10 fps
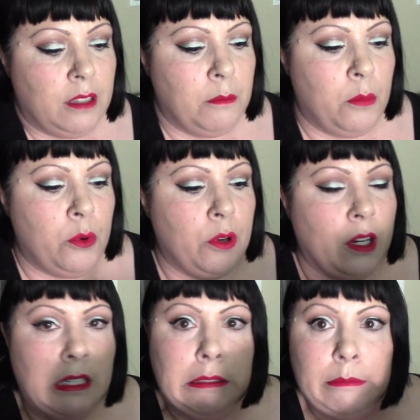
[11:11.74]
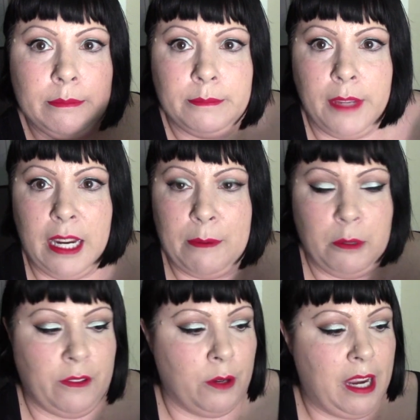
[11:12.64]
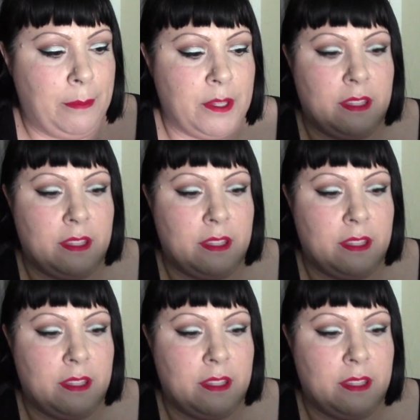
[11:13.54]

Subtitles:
More makeup removing wipes.